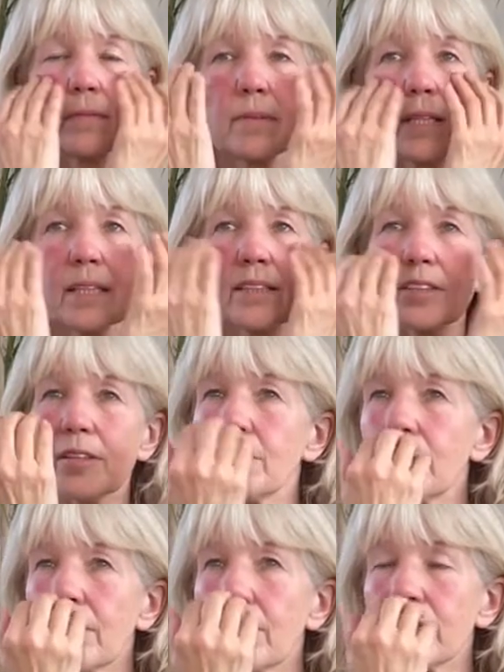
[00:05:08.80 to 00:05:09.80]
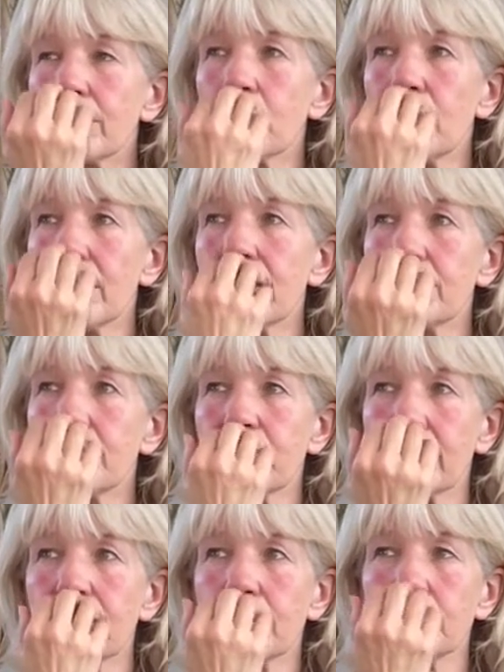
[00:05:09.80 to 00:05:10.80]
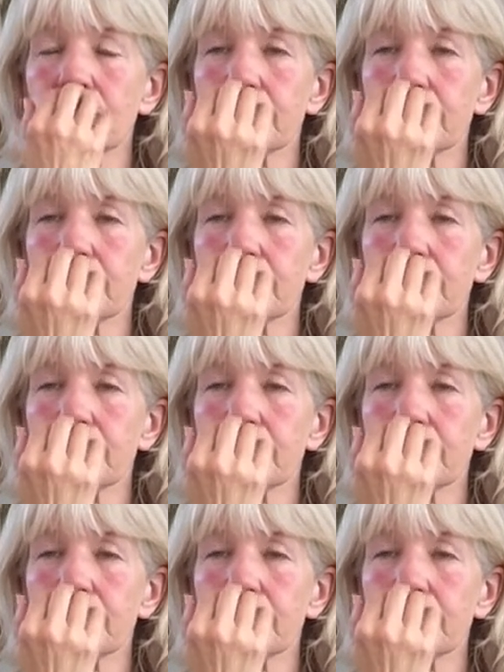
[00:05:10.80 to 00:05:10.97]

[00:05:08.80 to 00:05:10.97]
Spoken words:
and I don't like the way I feel.